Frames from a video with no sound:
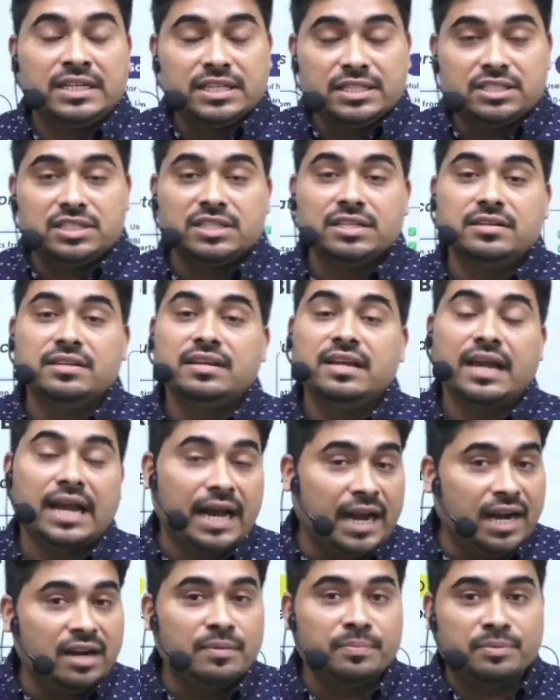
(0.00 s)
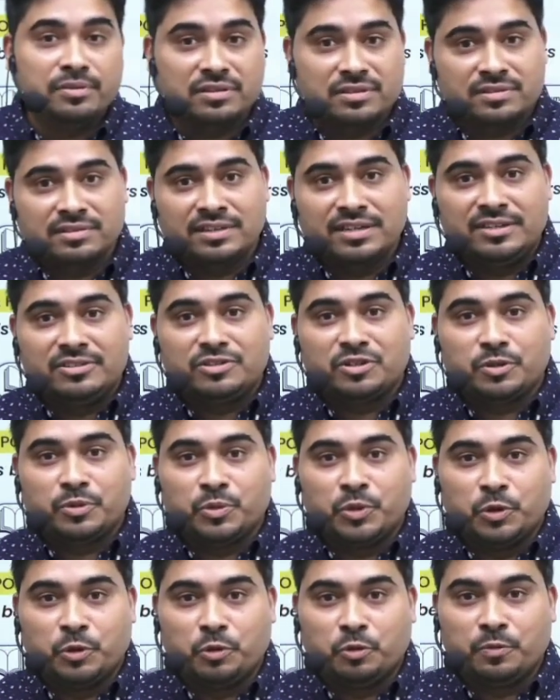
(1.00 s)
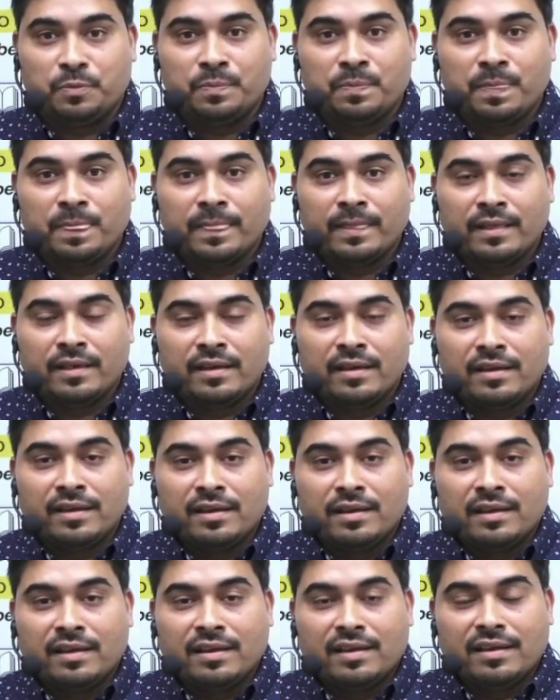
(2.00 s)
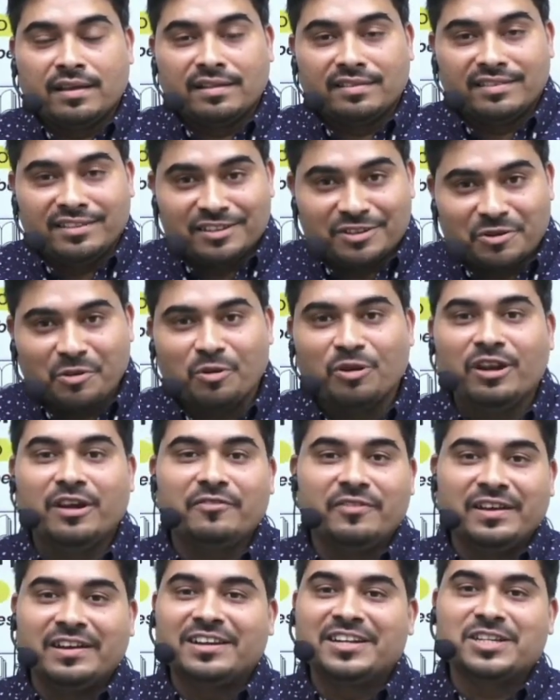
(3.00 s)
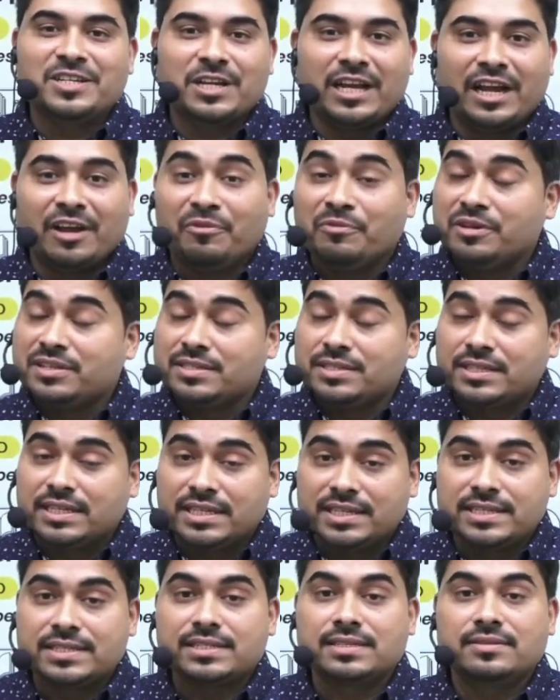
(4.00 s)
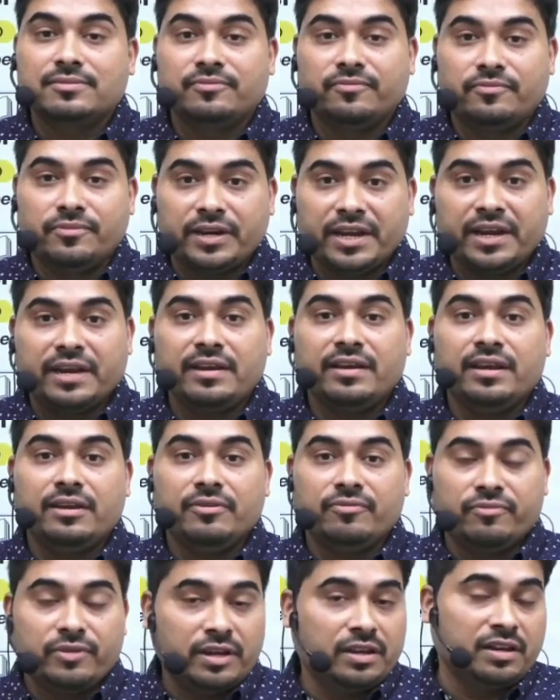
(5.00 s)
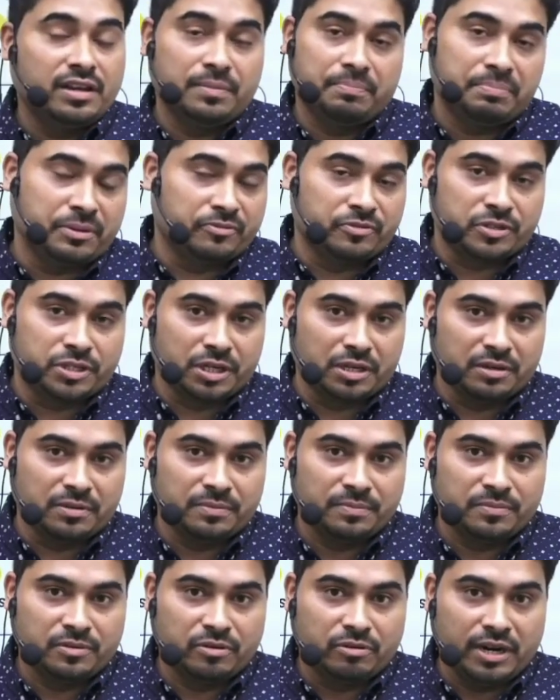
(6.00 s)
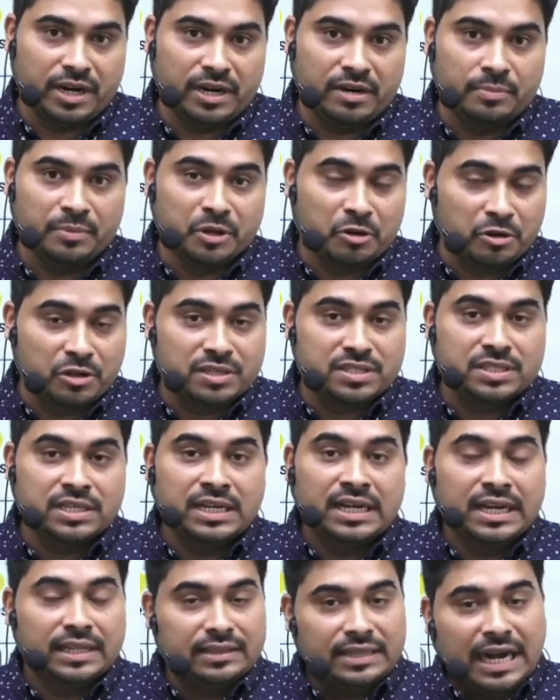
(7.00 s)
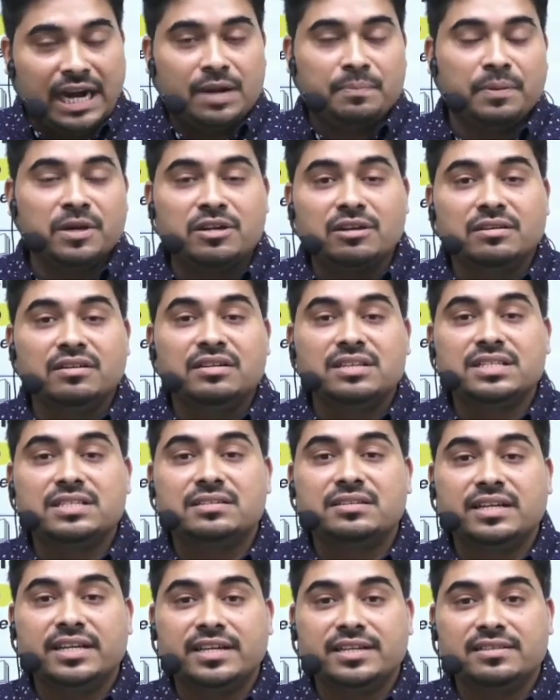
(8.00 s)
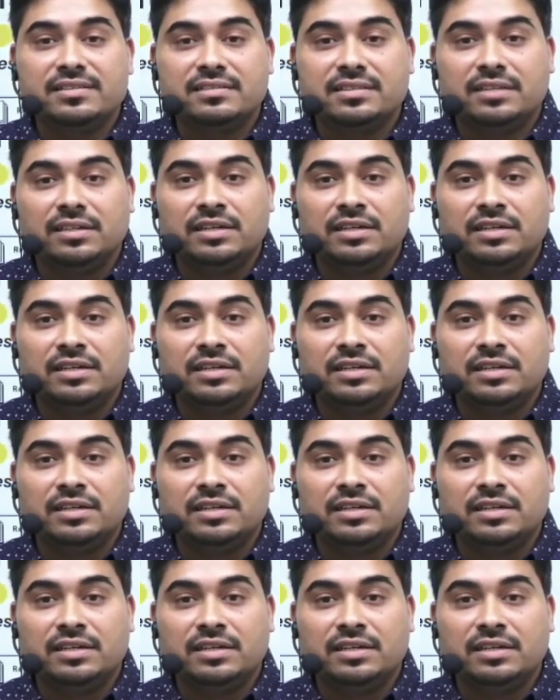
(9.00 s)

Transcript: GD and personal interview, the role of English language is very, very pivotal, right? Because that particular stage